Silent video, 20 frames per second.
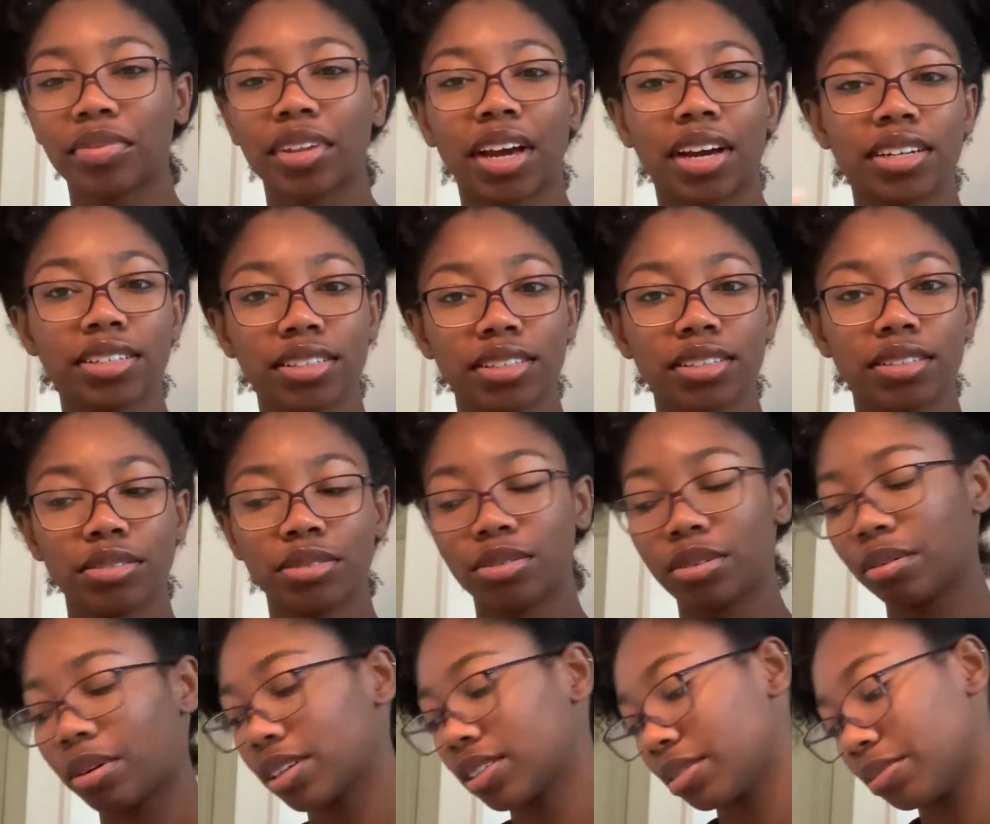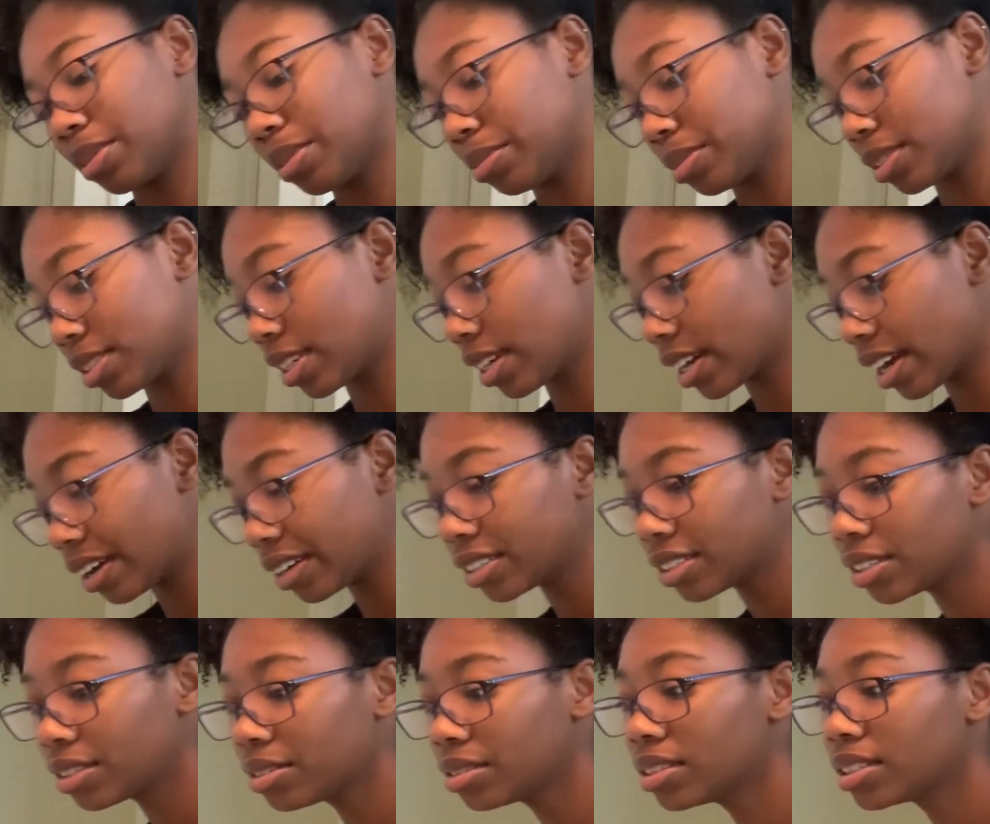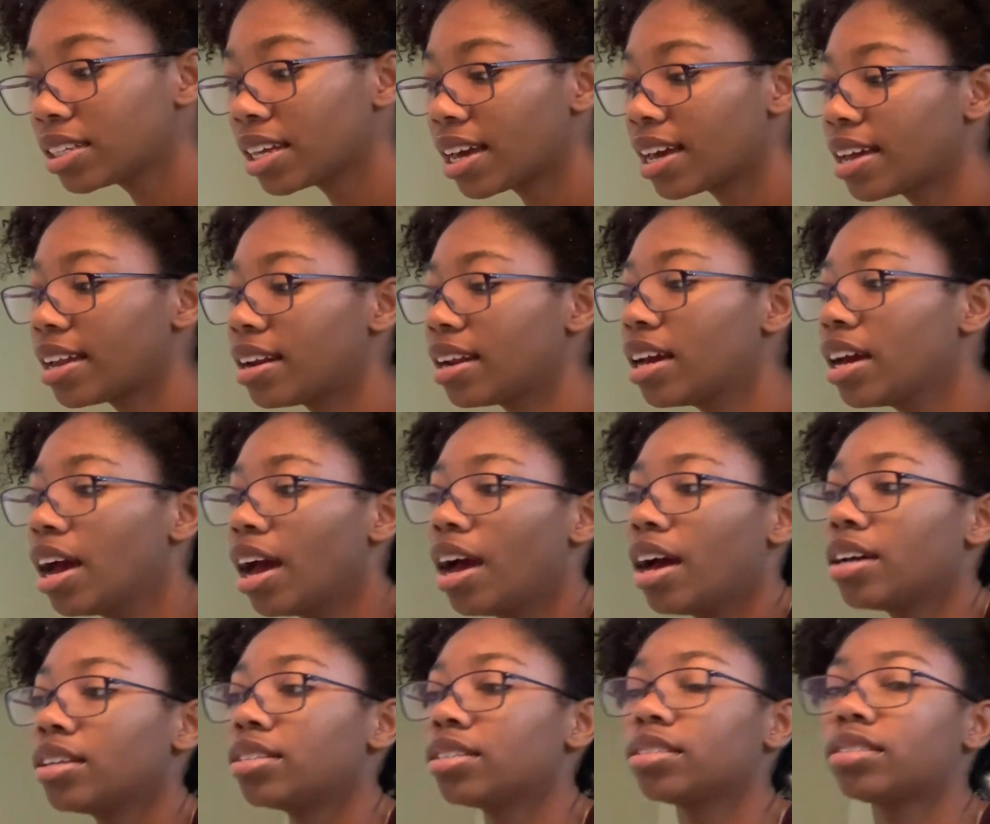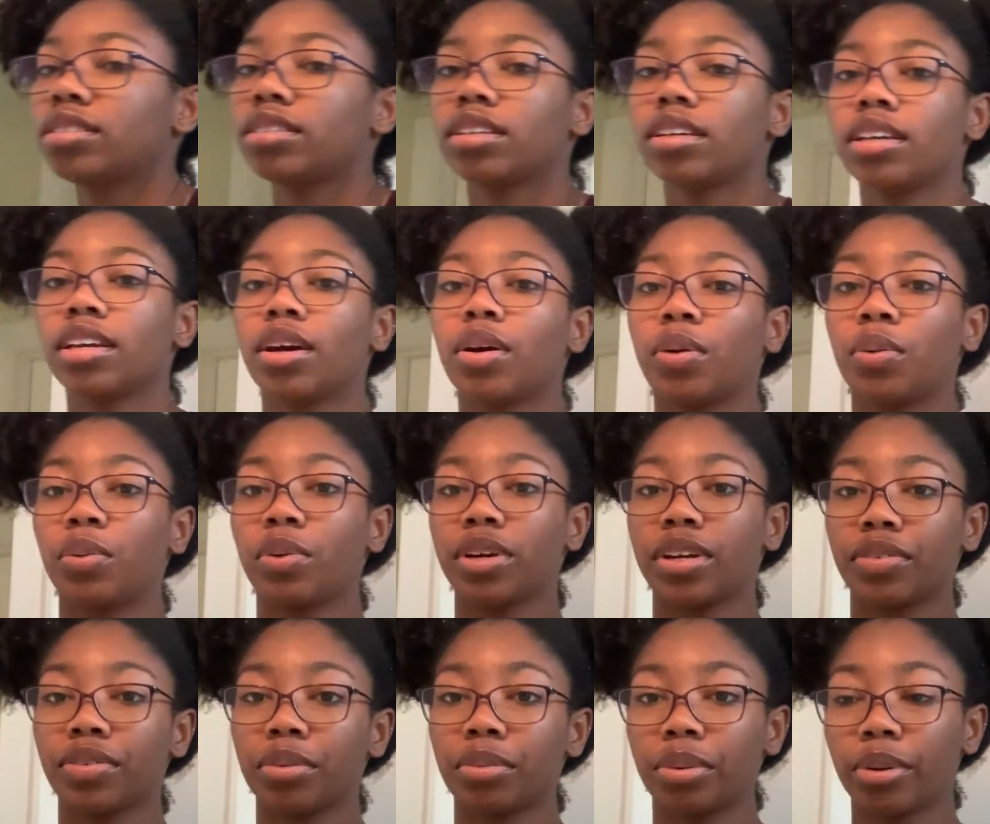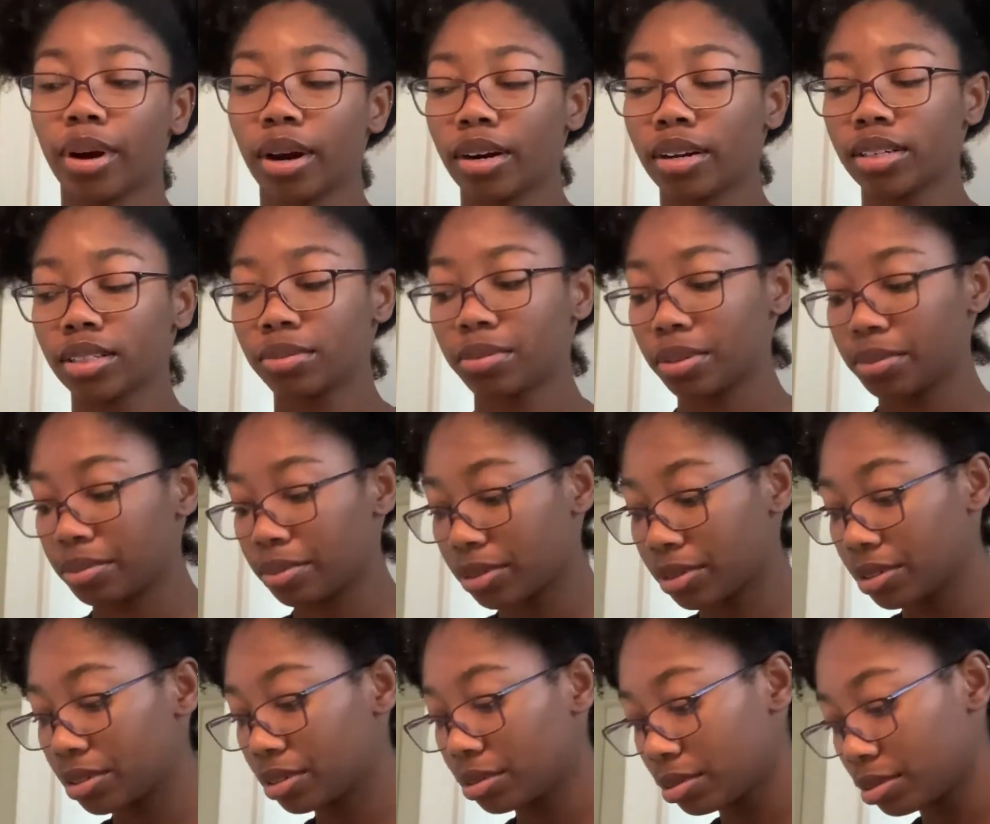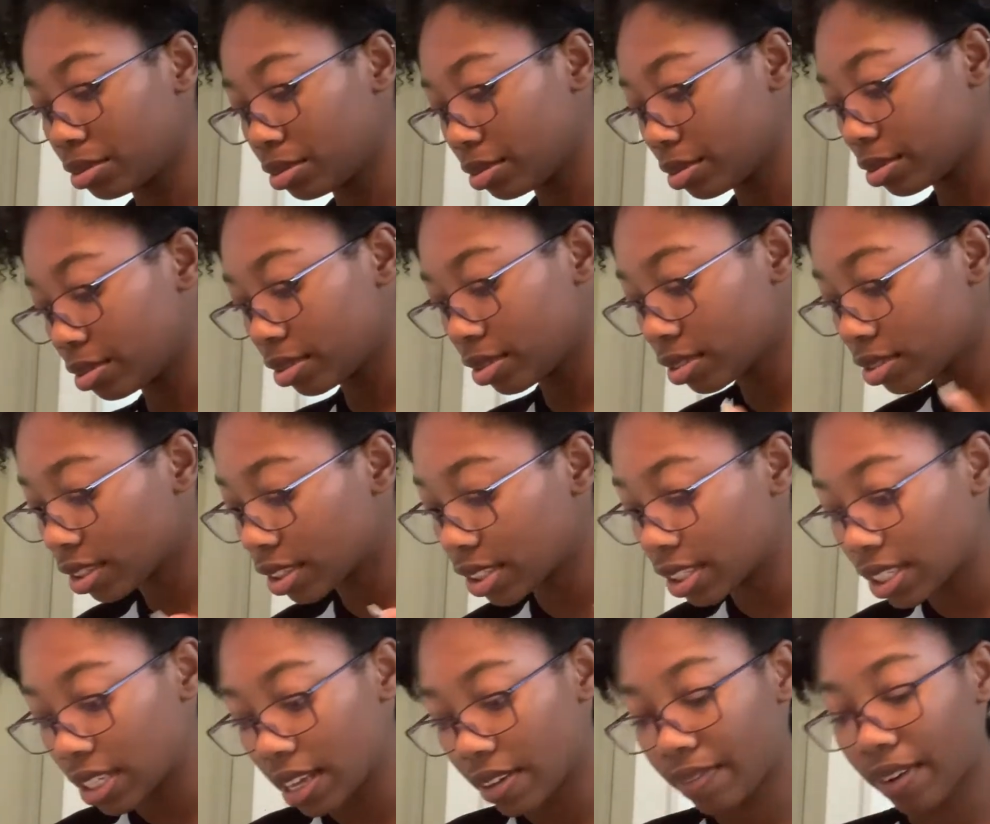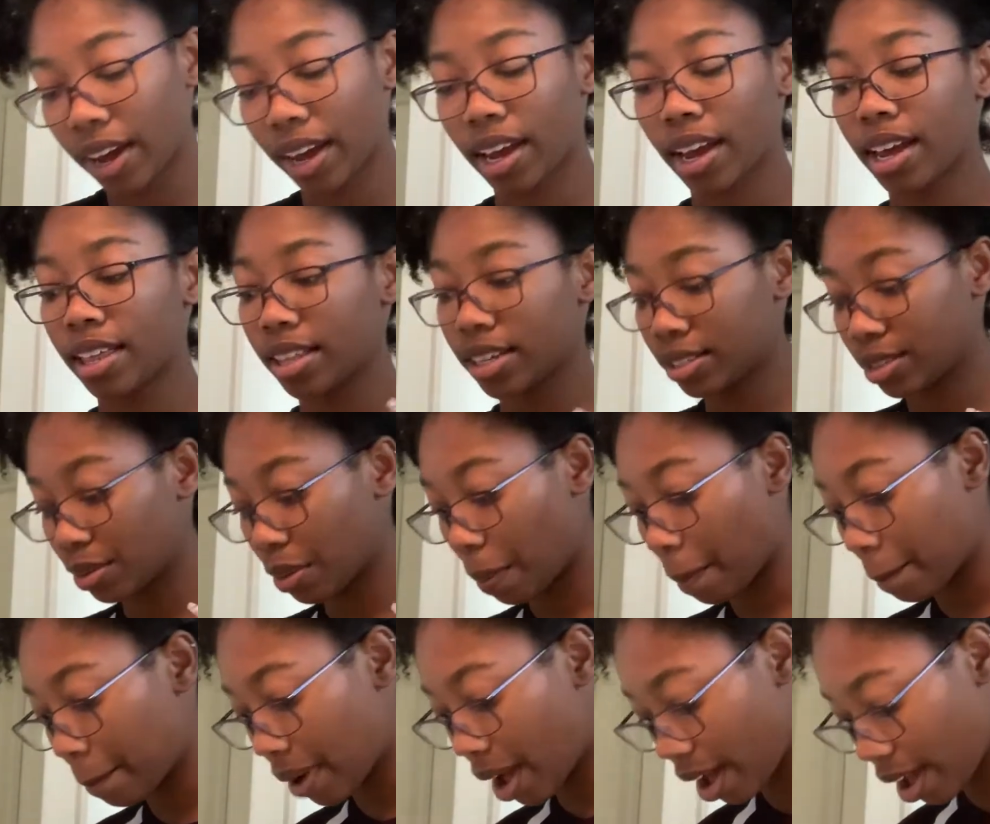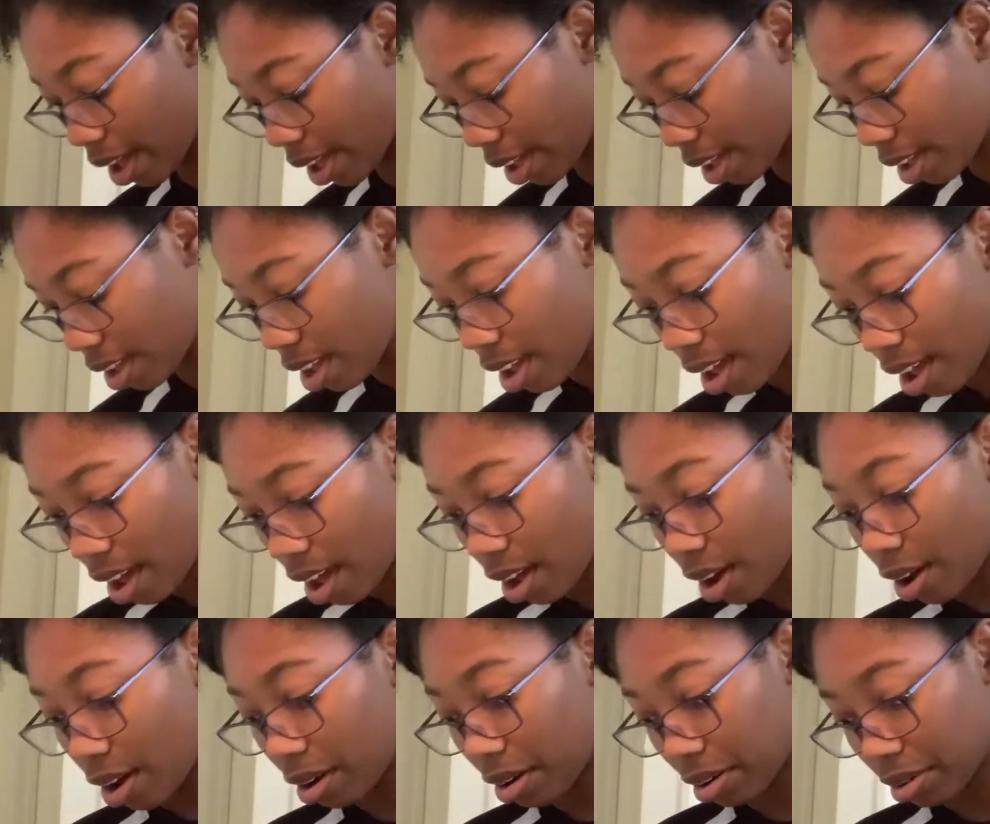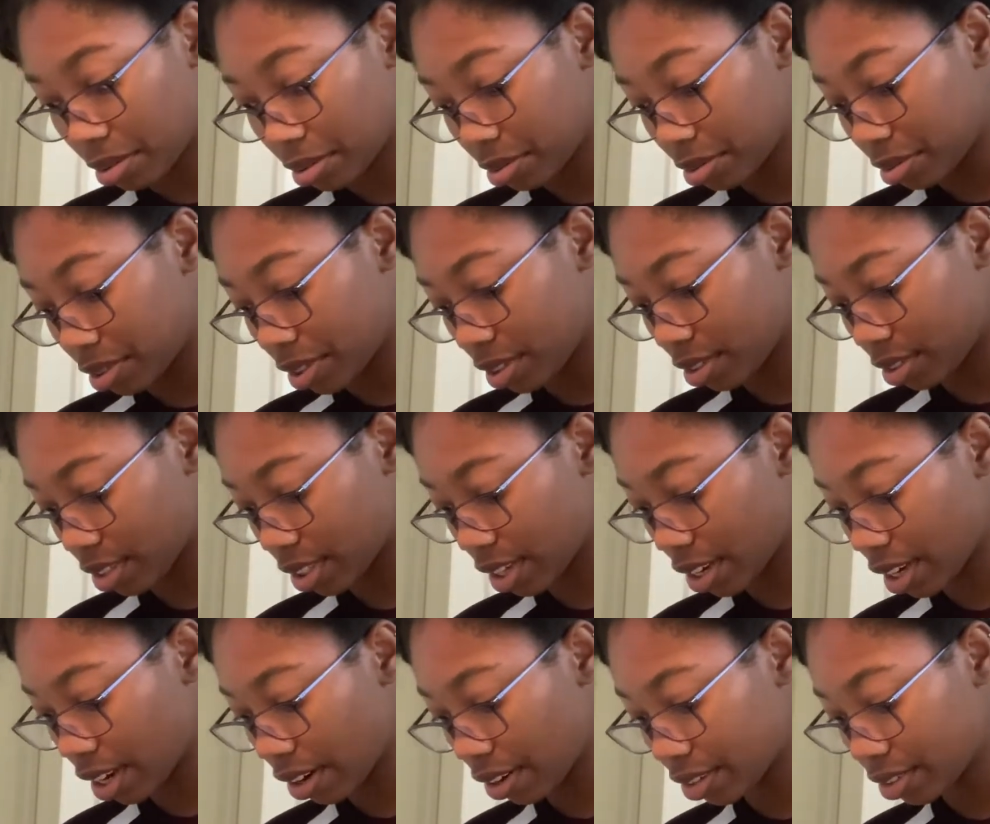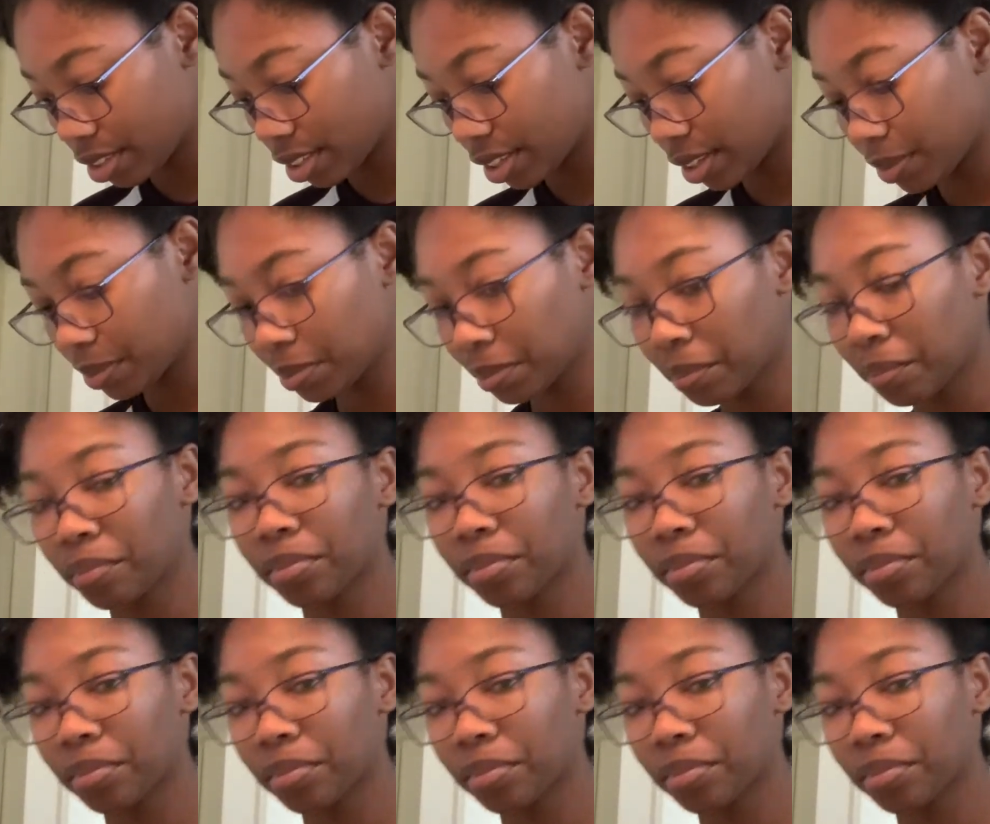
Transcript: I just enjoy watching people's skincare routines and just looking at what different products people use and see if I can add that to my own, you know, skincare routine.